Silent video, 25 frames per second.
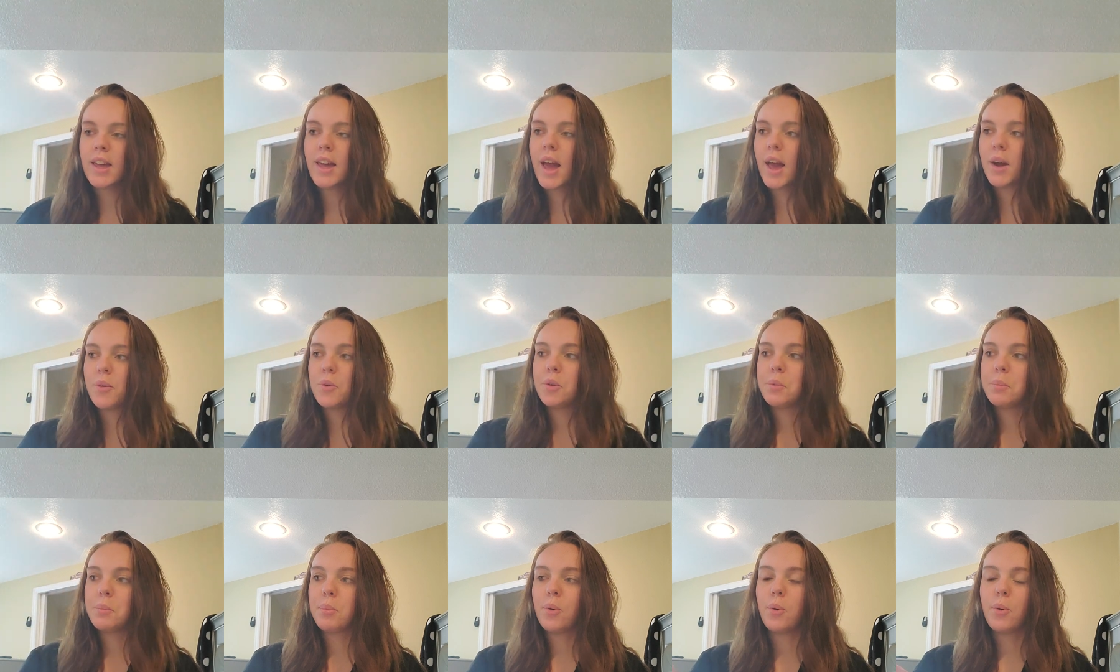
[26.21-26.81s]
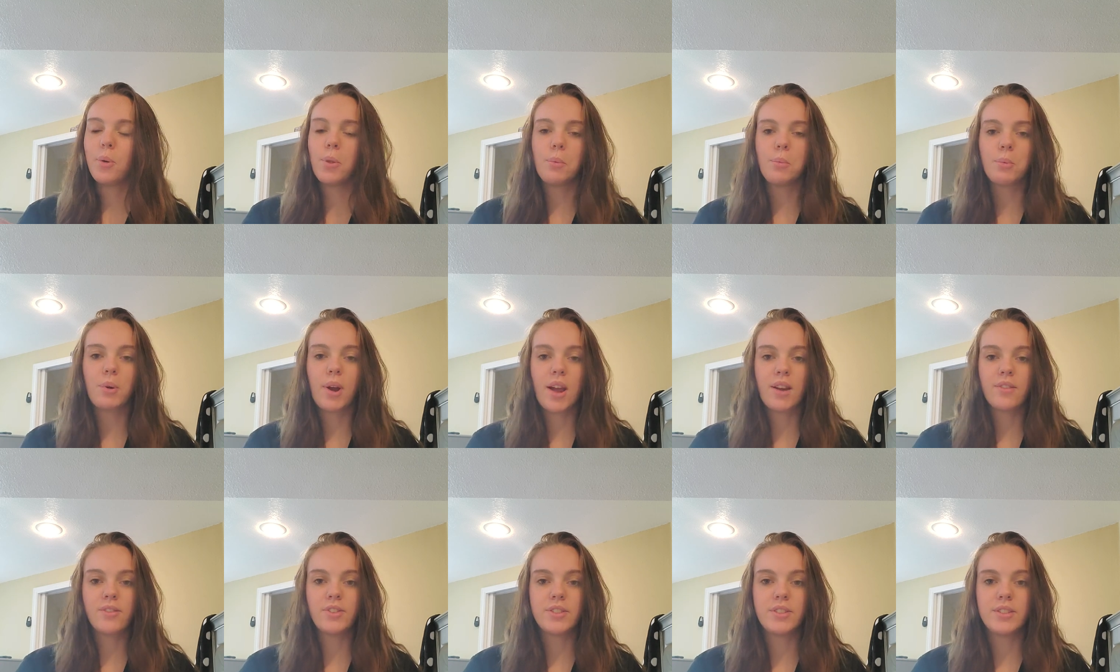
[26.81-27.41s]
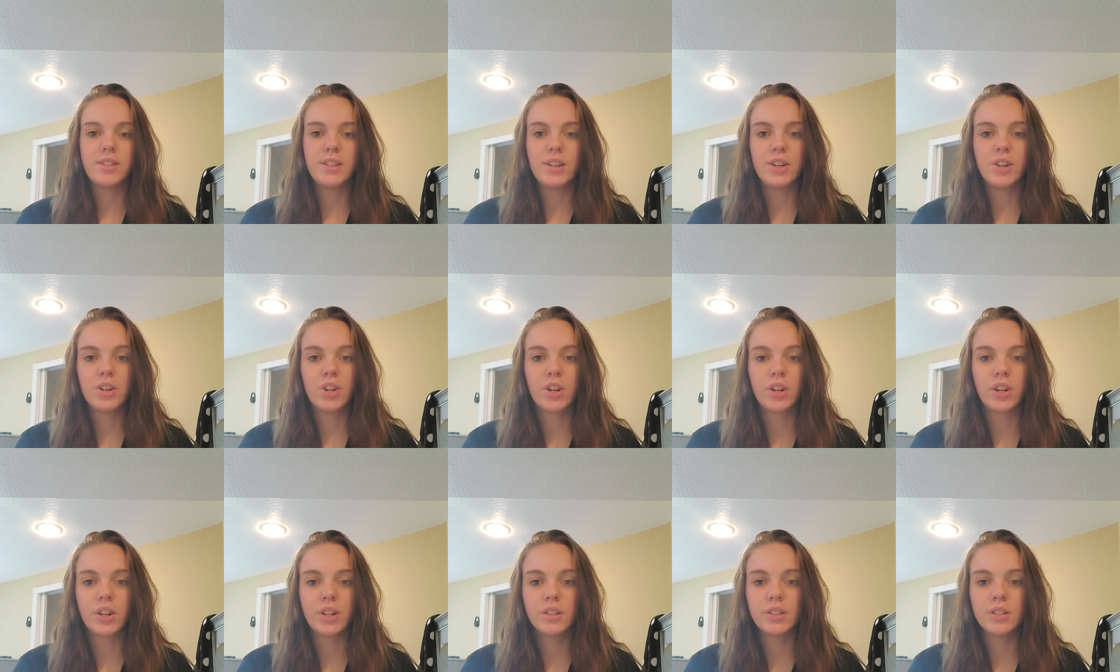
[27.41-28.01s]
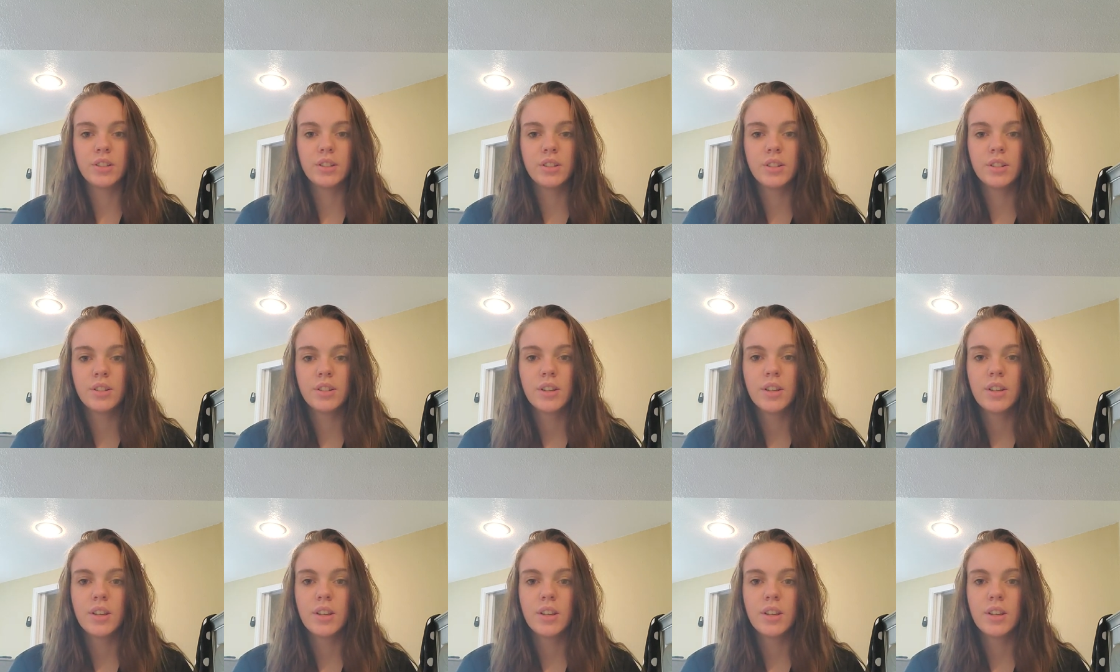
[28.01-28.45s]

I would pull the privacy curtain.